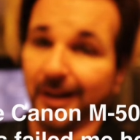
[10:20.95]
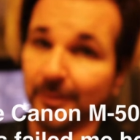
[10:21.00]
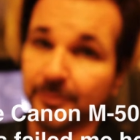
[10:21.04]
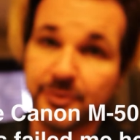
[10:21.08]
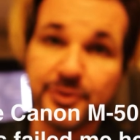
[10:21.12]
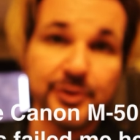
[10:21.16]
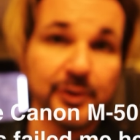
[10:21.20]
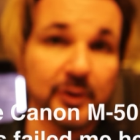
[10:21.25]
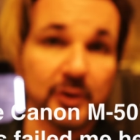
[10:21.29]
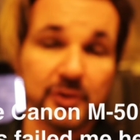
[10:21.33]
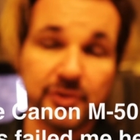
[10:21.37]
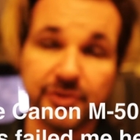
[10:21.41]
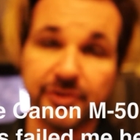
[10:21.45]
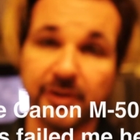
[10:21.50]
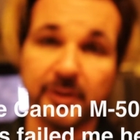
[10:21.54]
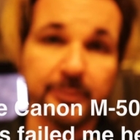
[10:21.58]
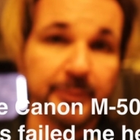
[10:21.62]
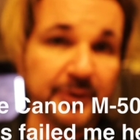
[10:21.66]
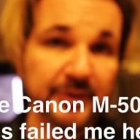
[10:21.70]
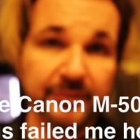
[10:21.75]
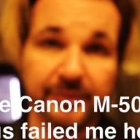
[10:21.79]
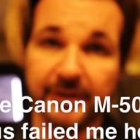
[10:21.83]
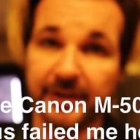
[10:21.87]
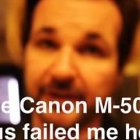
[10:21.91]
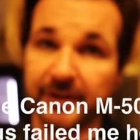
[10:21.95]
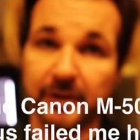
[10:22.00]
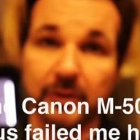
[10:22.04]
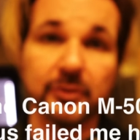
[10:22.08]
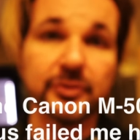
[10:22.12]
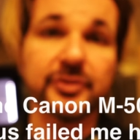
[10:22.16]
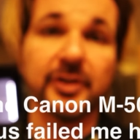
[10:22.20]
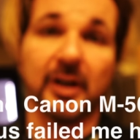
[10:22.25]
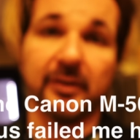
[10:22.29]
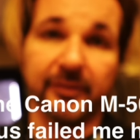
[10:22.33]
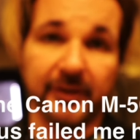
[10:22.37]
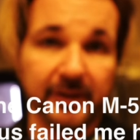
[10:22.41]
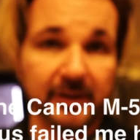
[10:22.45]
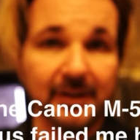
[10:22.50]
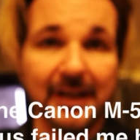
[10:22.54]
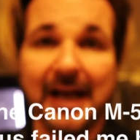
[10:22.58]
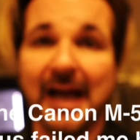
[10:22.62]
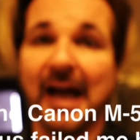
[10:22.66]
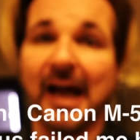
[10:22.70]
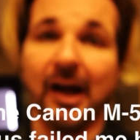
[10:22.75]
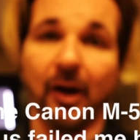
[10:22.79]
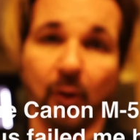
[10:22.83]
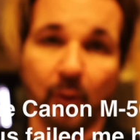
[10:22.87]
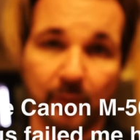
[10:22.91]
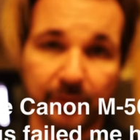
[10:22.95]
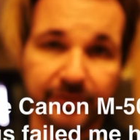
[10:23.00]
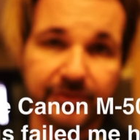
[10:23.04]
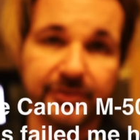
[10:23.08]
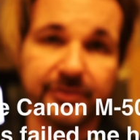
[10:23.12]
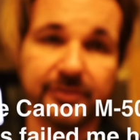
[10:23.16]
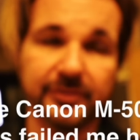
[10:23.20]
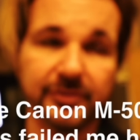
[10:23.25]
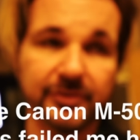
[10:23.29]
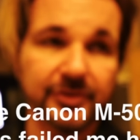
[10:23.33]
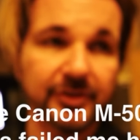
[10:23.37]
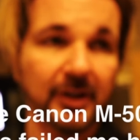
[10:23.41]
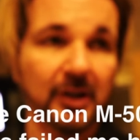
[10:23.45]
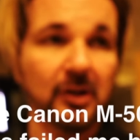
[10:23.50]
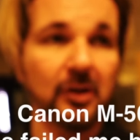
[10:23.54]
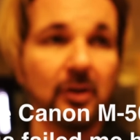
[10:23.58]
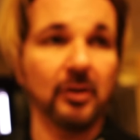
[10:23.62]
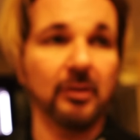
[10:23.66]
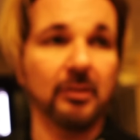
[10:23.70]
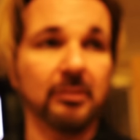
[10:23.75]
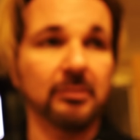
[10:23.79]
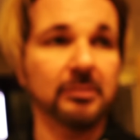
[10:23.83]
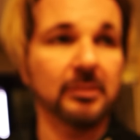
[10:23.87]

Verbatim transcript: I'm sure there's gonna be videos of it out, so